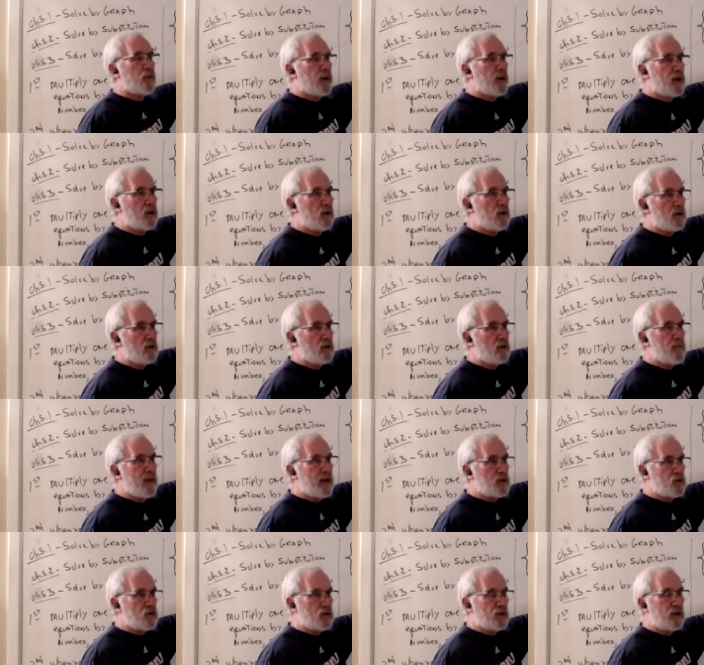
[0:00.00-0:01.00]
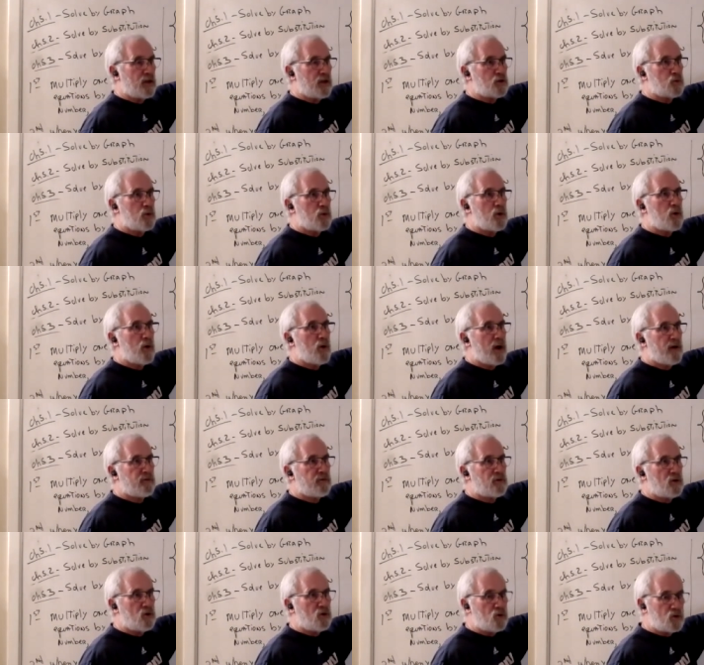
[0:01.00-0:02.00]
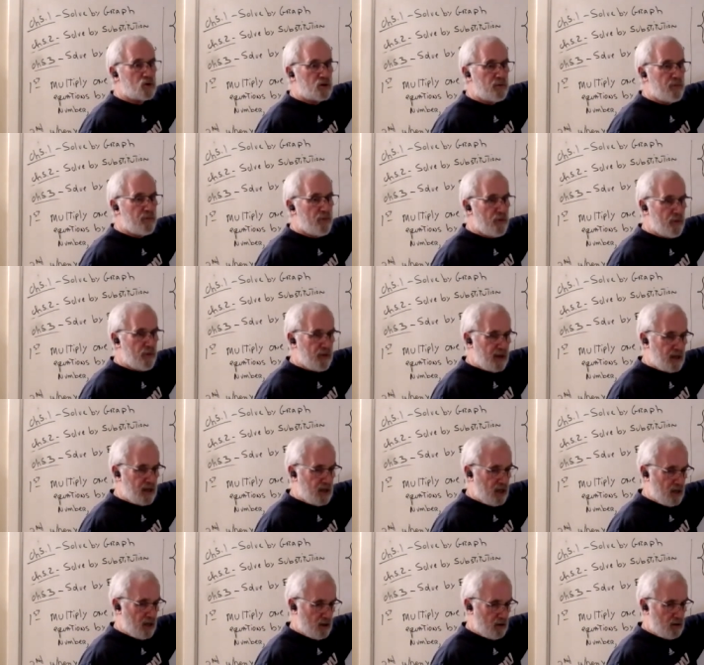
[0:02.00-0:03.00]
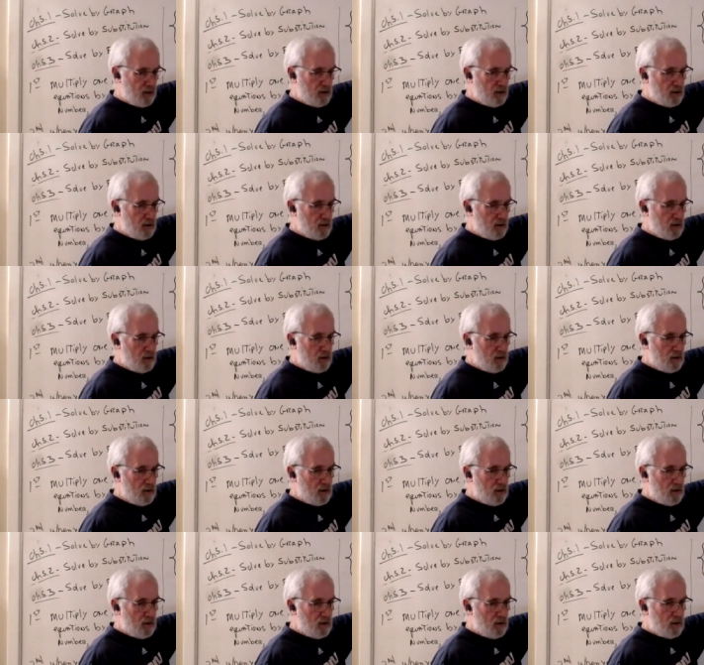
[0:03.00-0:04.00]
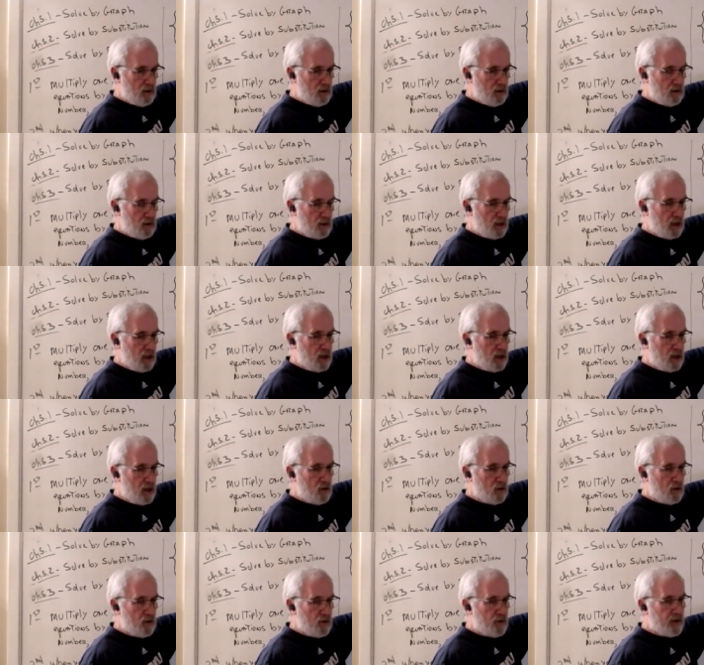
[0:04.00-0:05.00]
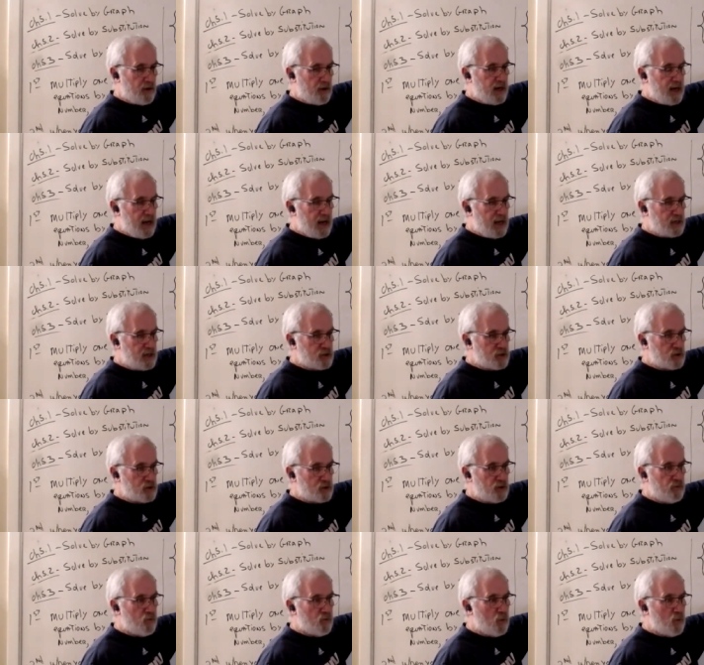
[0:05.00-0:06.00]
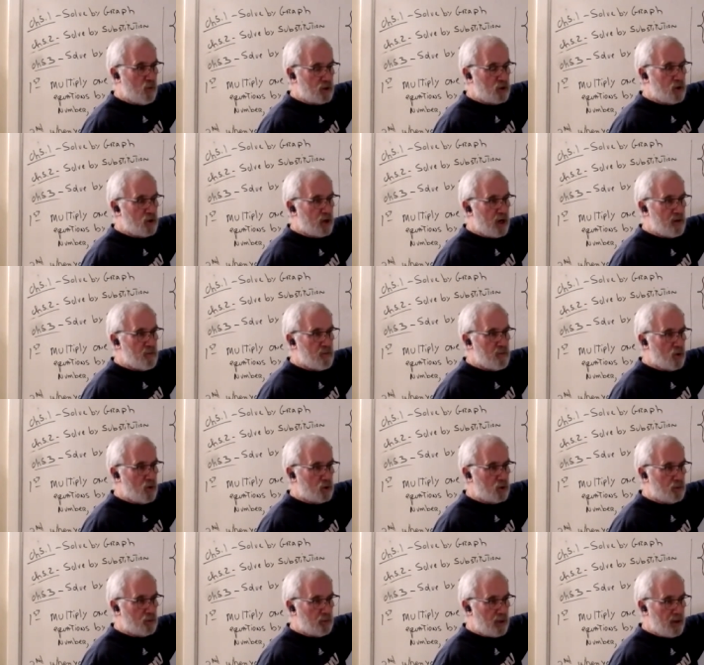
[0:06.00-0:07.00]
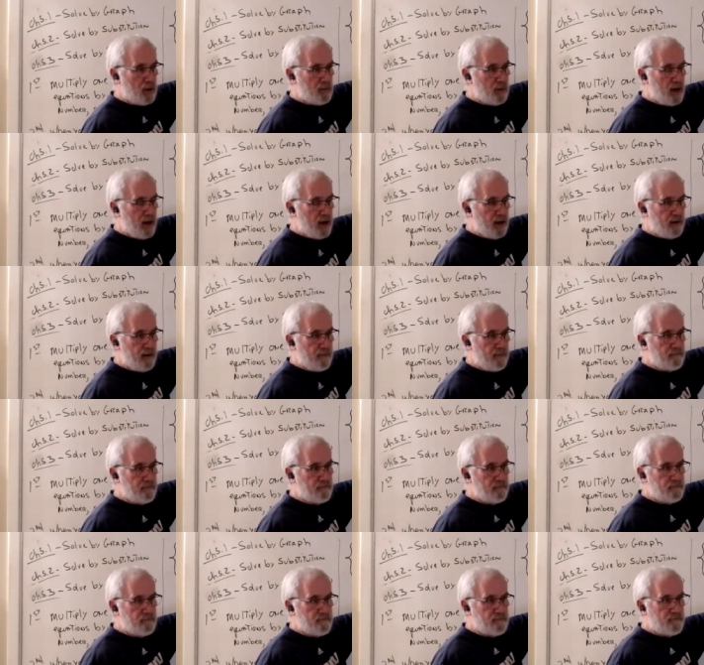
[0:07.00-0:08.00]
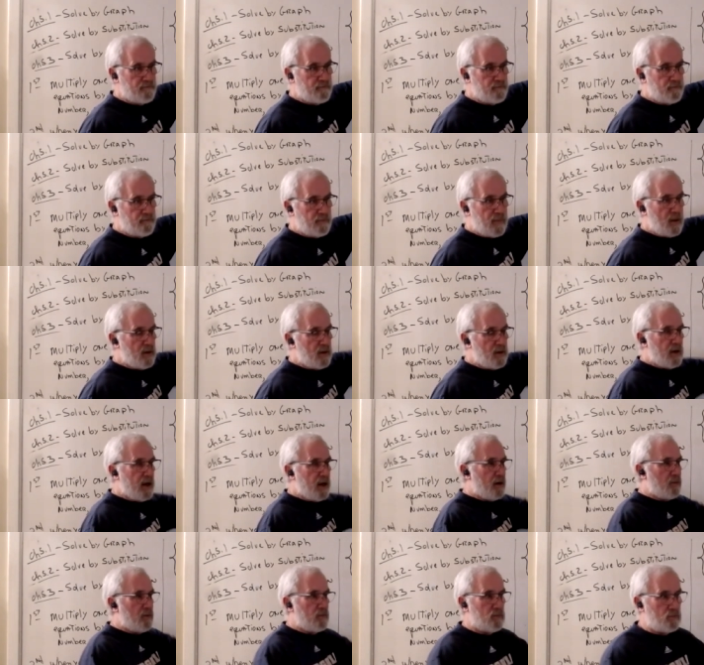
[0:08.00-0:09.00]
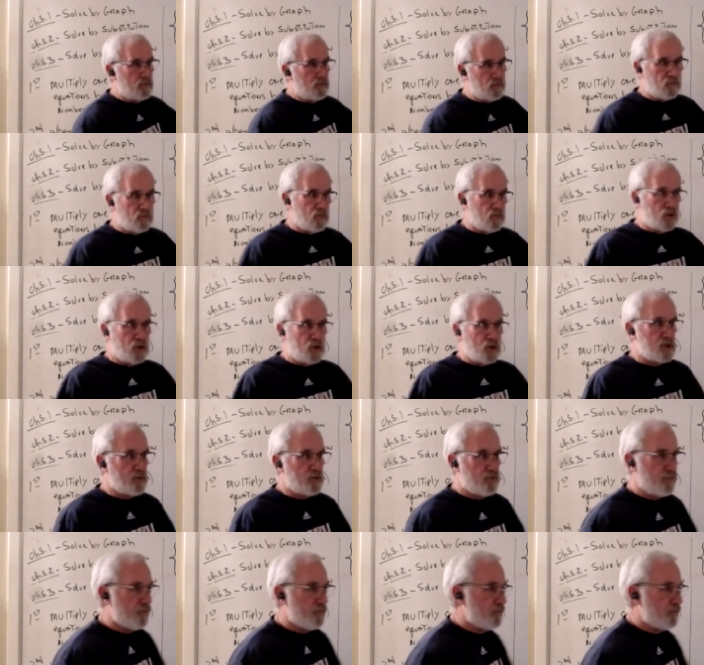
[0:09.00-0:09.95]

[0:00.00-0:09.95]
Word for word: why I call them magic. That's where you have to do some thinking. Okay. You got to ask yourself, what could I multiply by? Now, just